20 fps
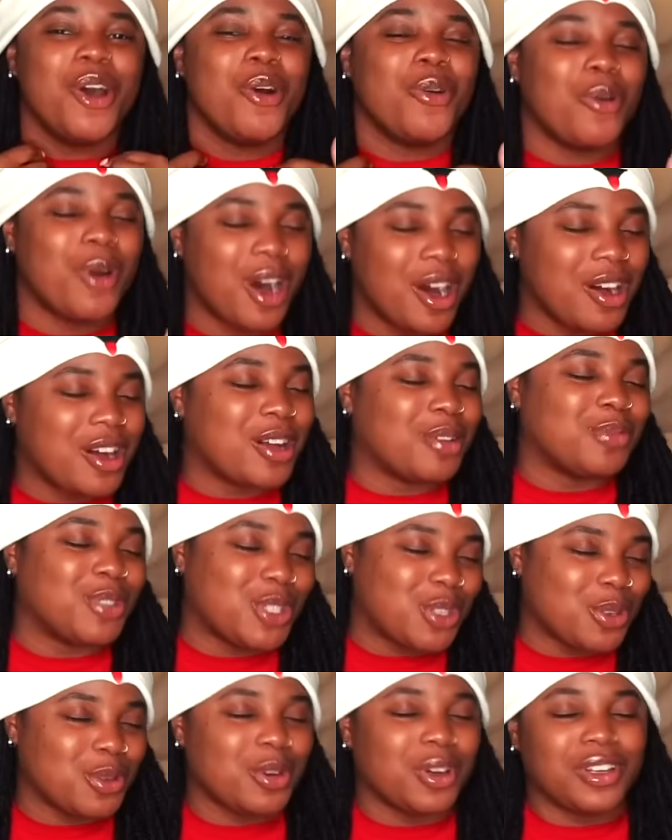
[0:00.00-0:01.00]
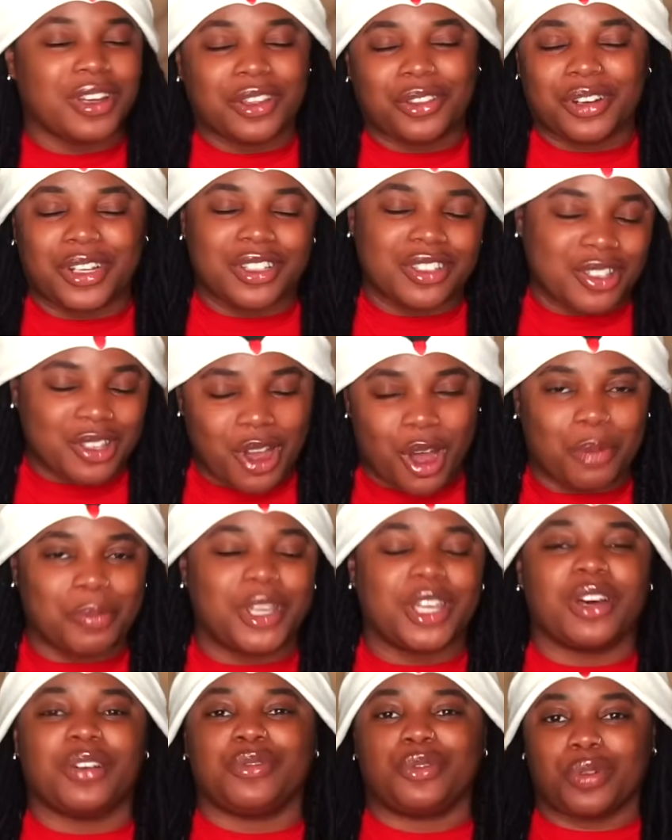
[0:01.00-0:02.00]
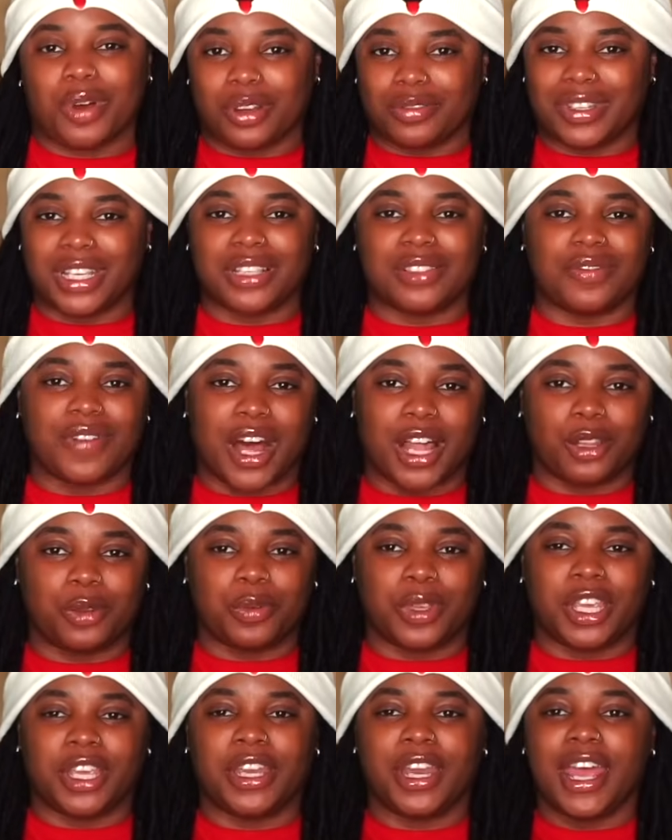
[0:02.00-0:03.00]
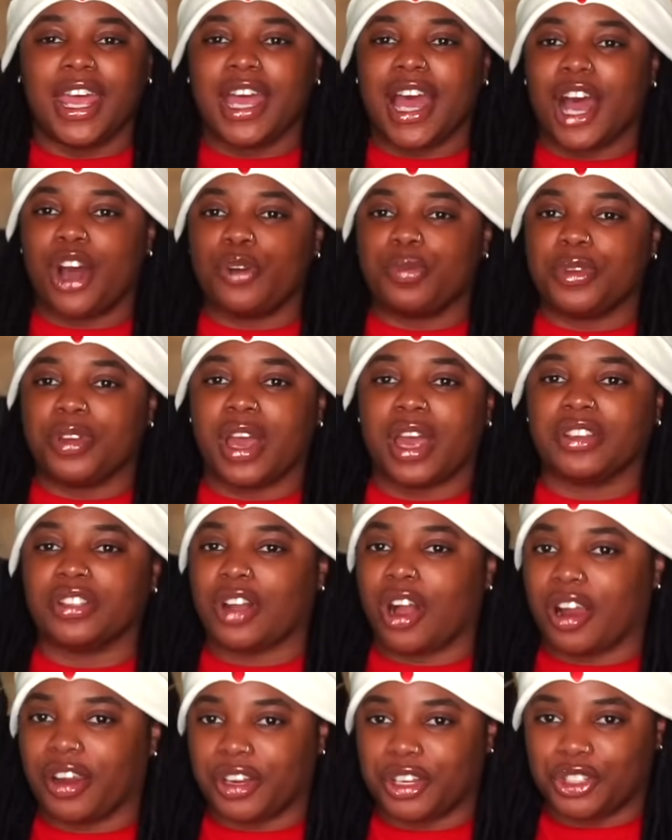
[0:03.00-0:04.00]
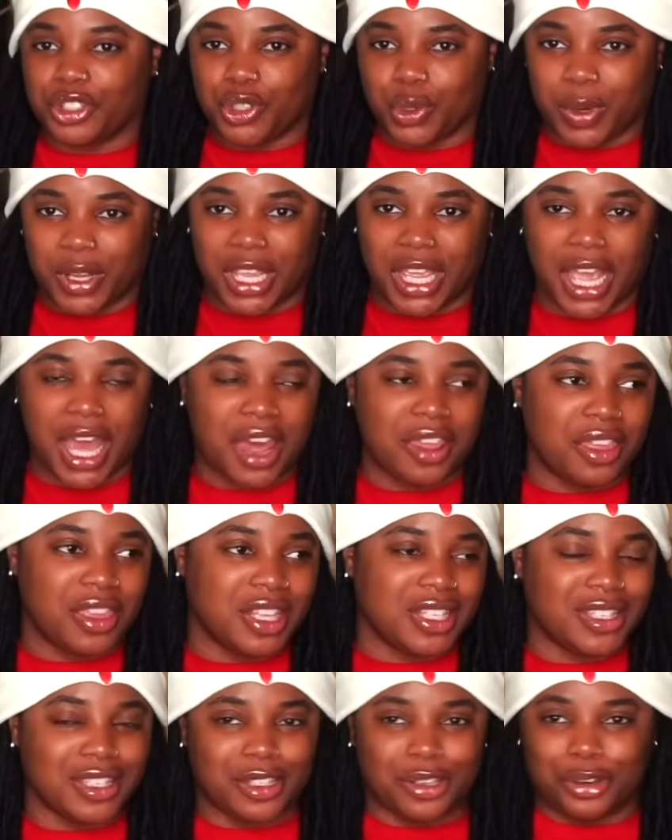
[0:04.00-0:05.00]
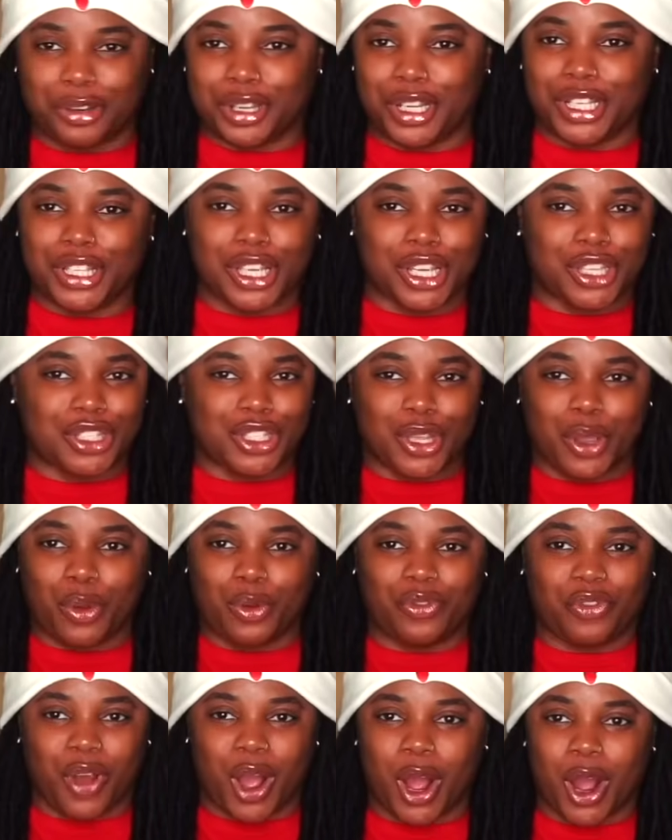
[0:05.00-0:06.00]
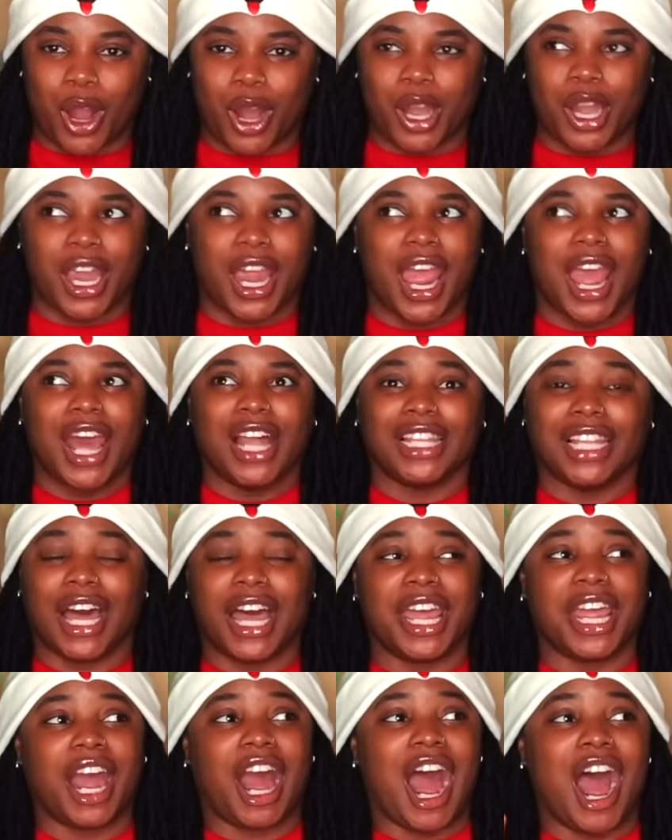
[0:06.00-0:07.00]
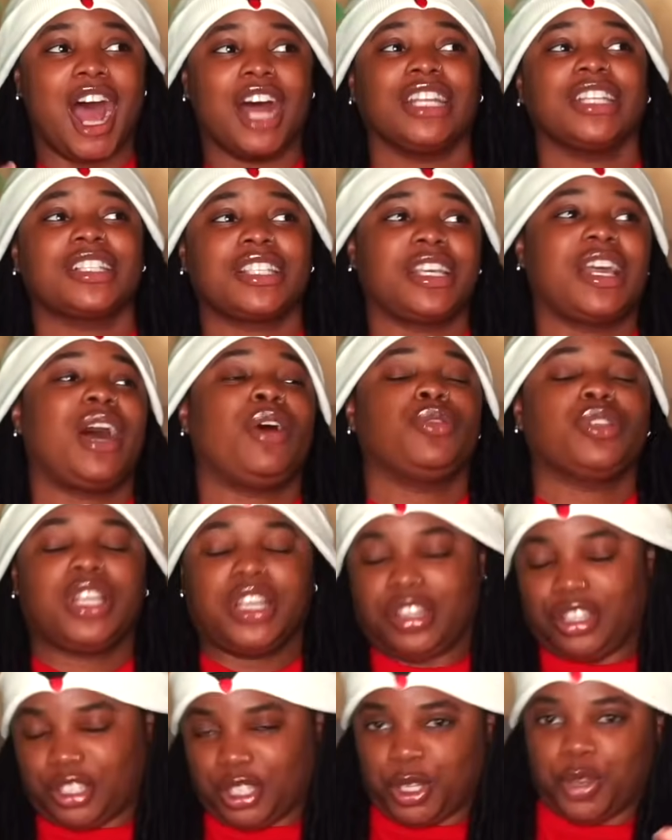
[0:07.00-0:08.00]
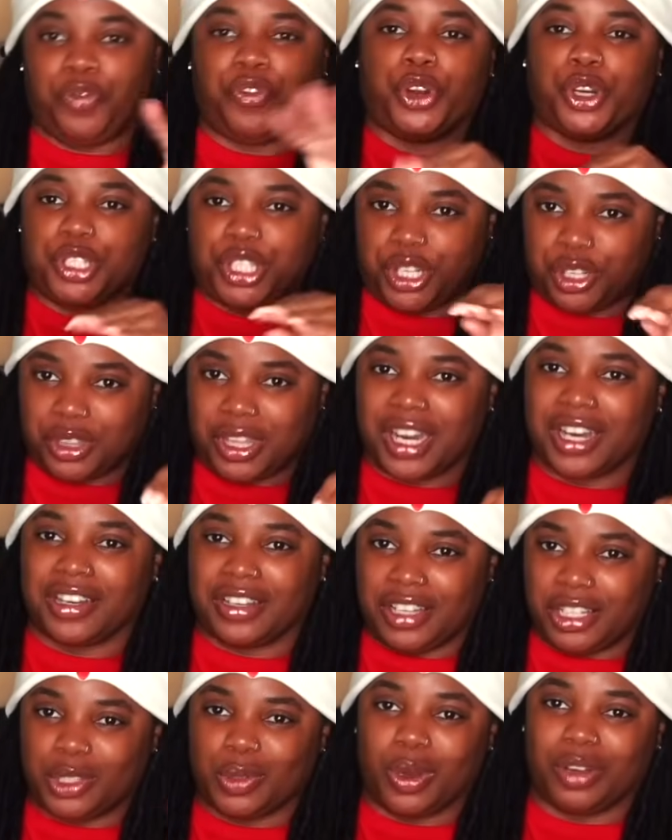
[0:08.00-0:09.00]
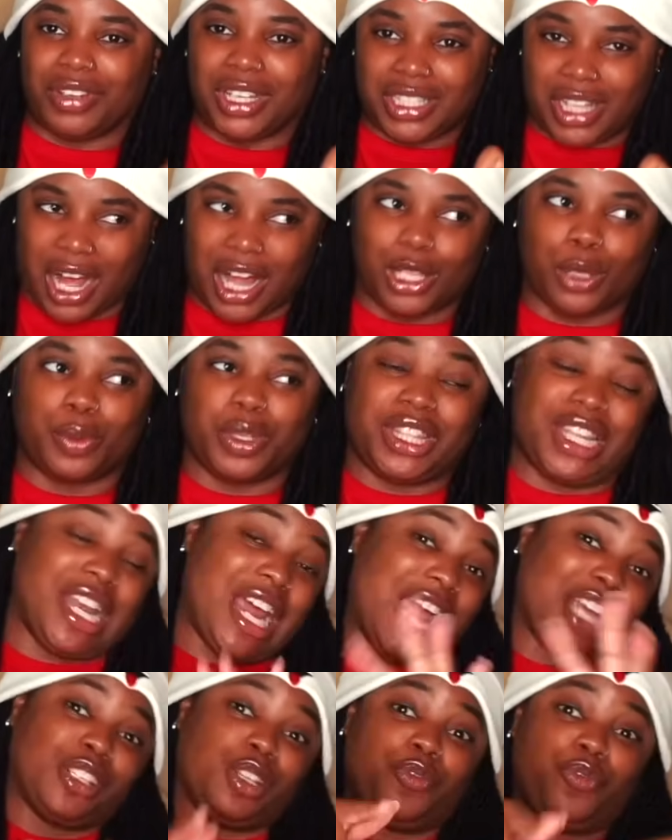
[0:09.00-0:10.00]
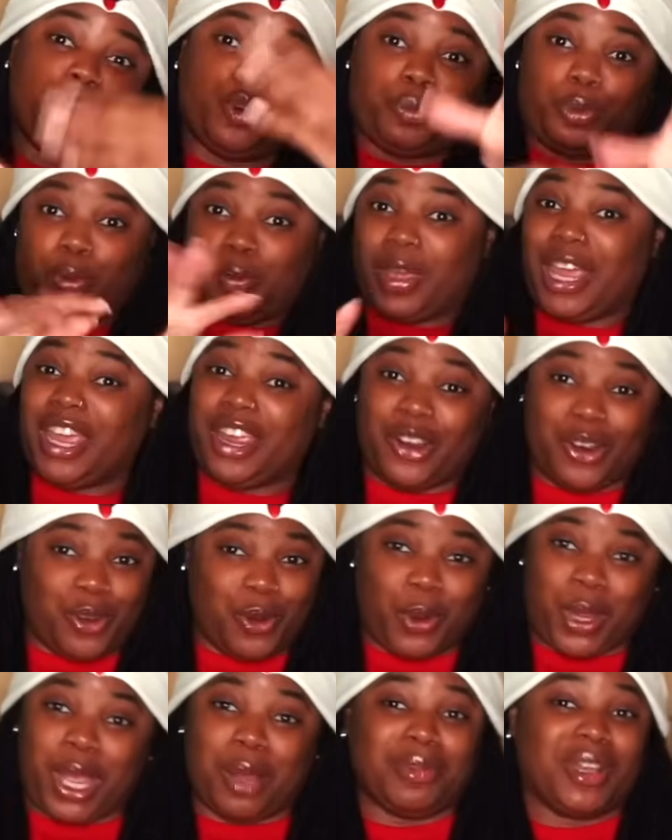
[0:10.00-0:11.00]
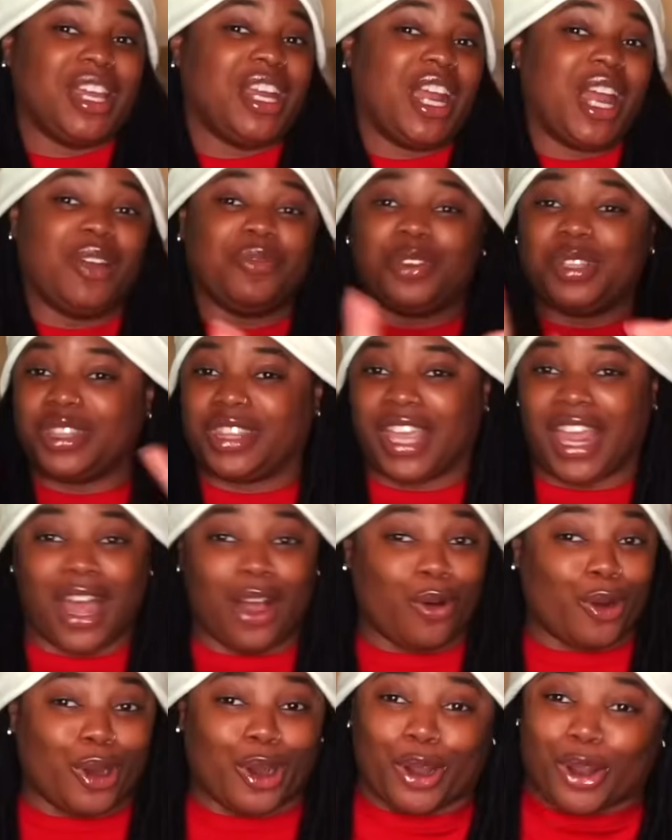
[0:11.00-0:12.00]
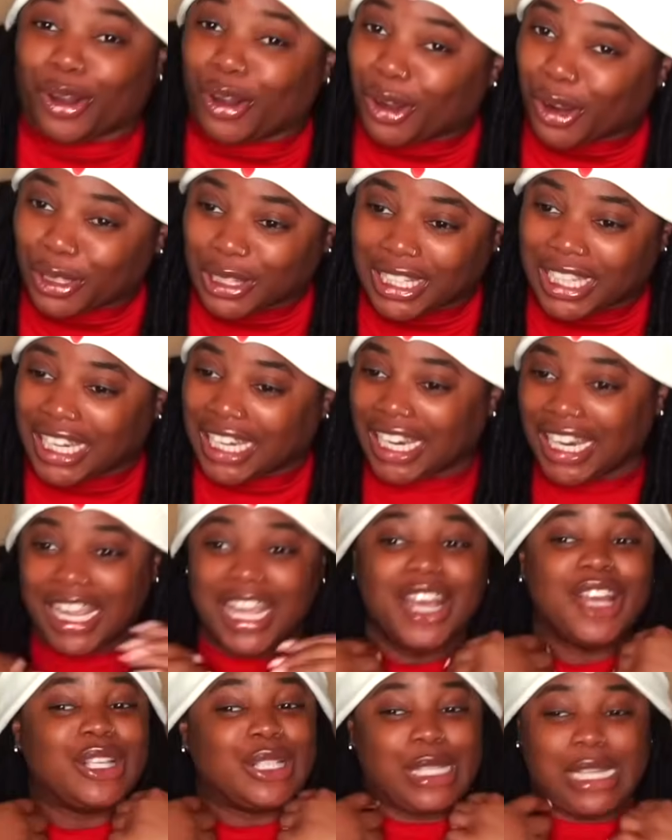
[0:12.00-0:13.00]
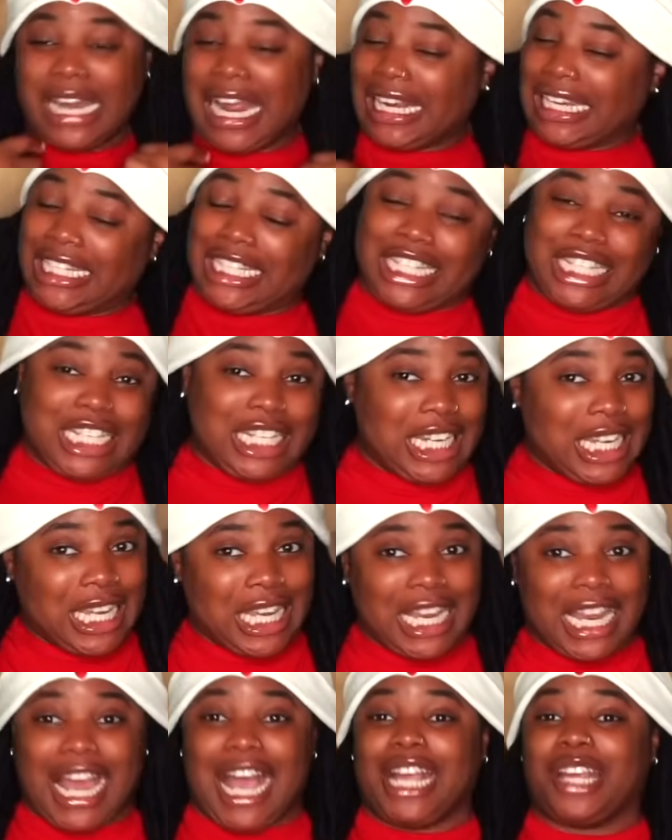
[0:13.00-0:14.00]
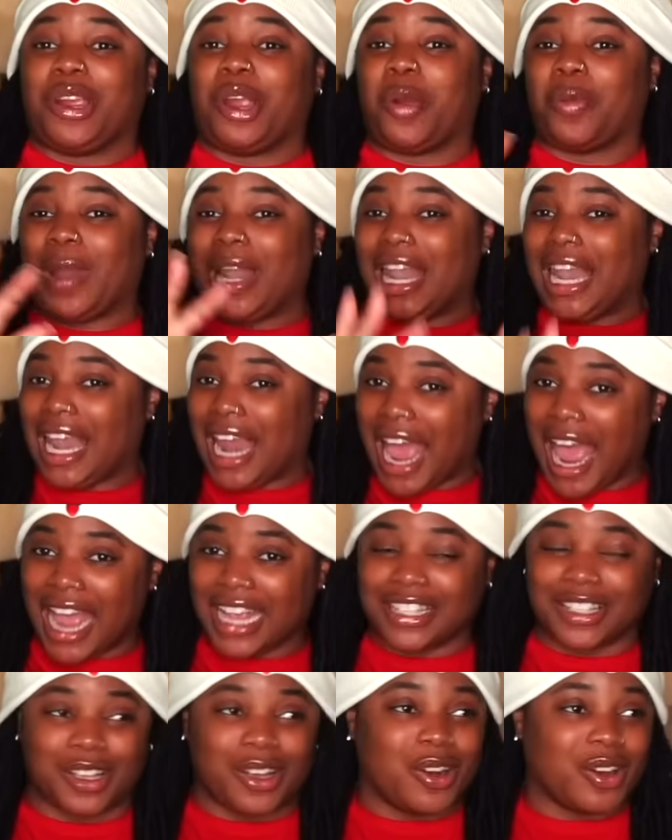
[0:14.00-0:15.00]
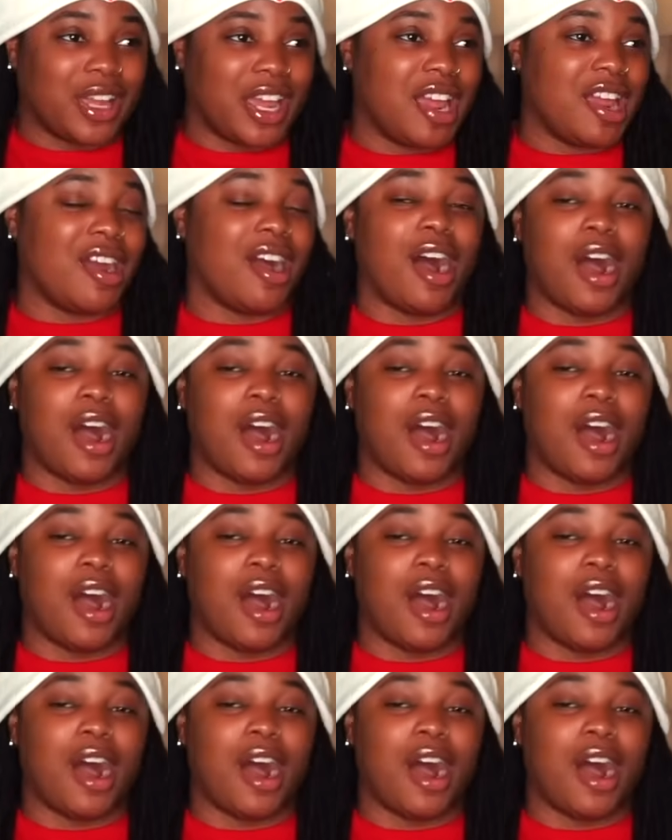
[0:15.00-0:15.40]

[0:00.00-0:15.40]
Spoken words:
Welcome to another installment of 12 Days of Halloween. I hope you guys are enjoying this series so far. Like, honestly, I will say this is the first year that I did 12 Days of Halloween that I actually feel prepared, okay? I'm getting everything out early so that I could chill, I could relax, okay?